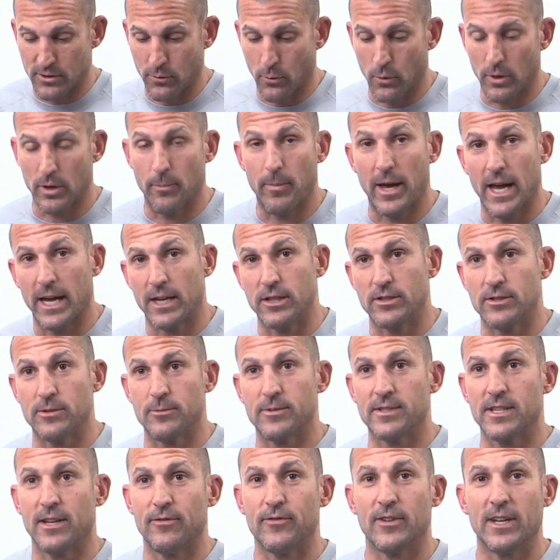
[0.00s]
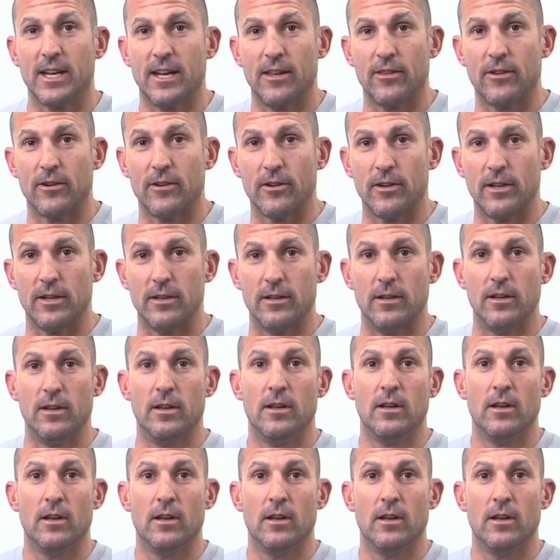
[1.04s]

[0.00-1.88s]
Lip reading: so we want to package some stuff together and